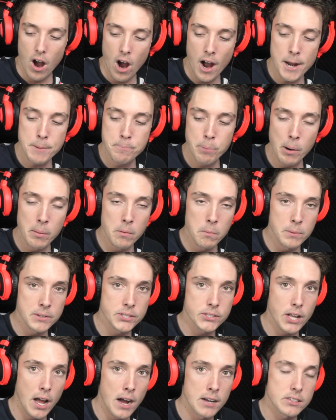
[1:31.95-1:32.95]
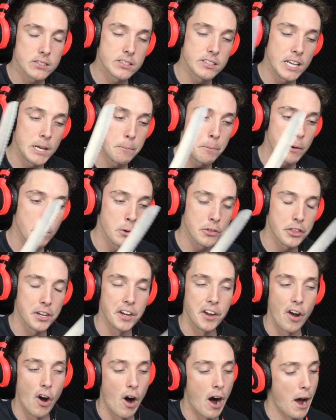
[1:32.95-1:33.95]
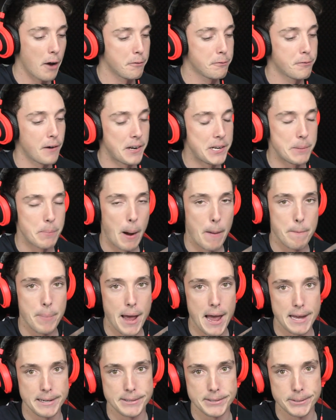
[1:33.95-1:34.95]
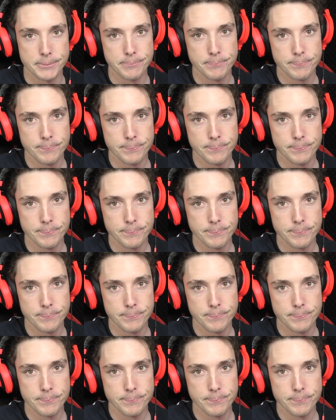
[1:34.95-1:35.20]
I'd probably start sleeping with a knife under my bed.